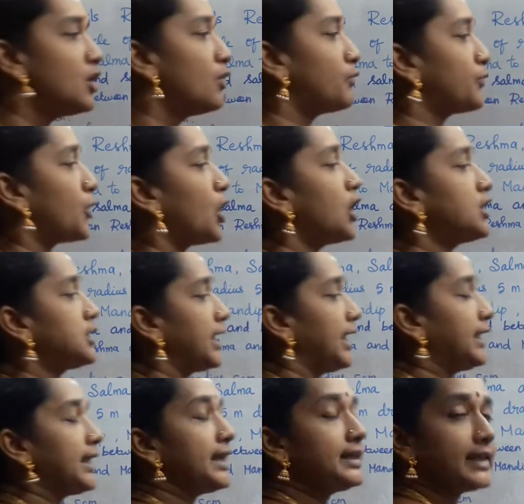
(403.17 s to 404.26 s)
for
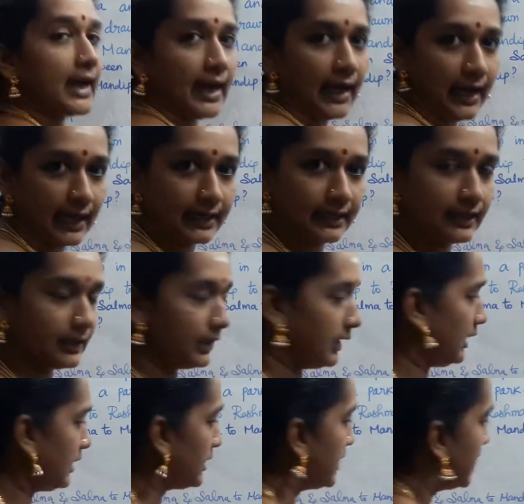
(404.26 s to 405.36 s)
taking the angle,